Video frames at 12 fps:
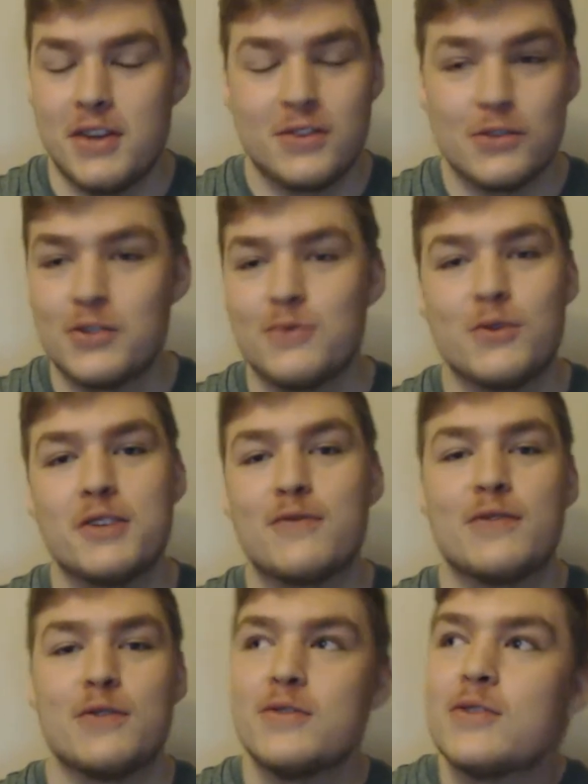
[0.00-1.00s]
It's just really
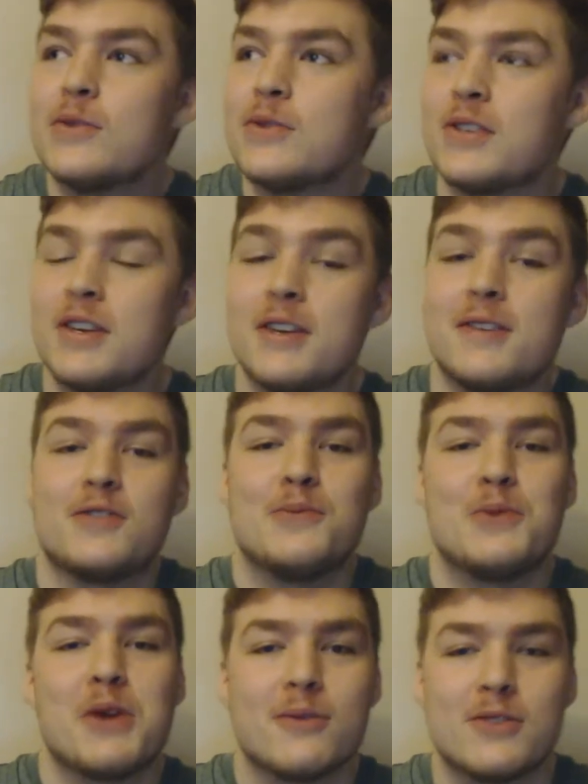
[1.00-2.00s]
fun to see
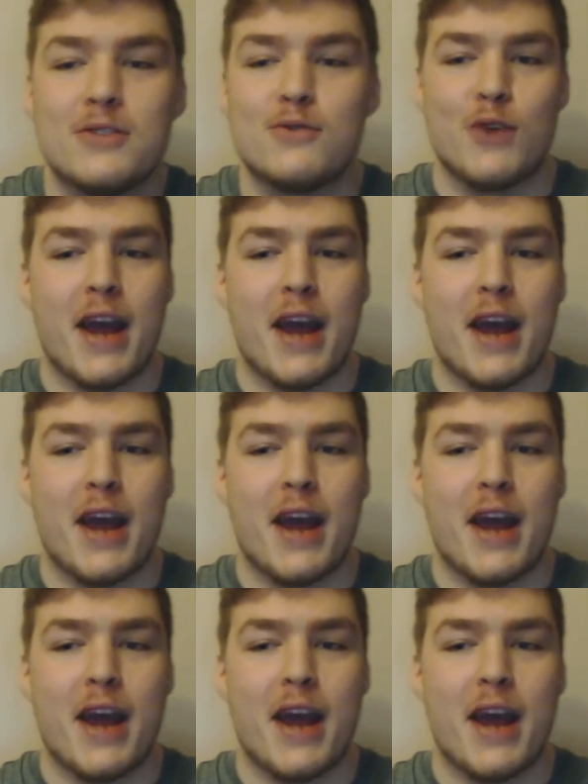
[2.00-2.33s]
somebody else's